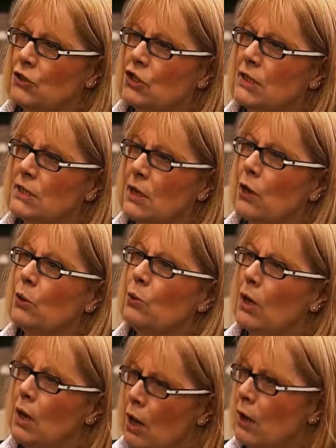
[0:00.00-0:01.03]
and she
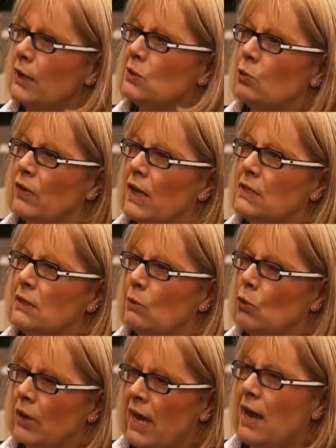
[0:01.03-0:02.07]
so liked what they'd
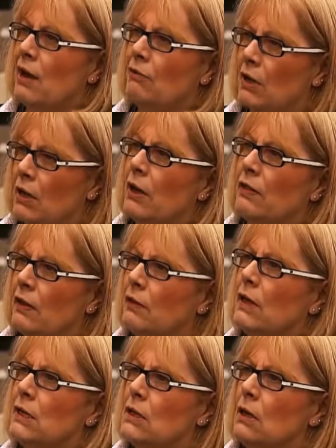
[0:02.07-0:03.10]
done, what a caring, kind
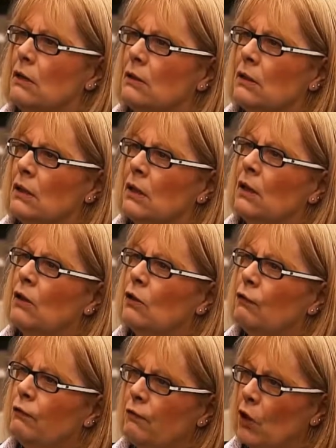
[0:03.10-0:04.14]
thing they'd done.
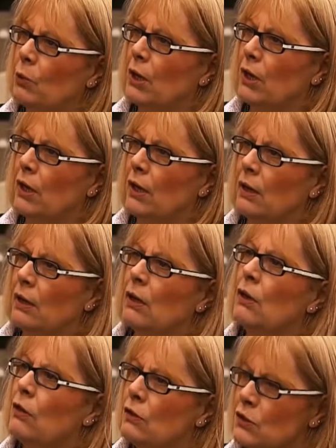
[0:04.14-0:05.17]
The following year,
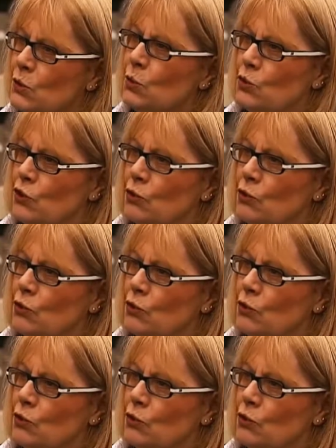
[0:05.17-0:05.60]
the school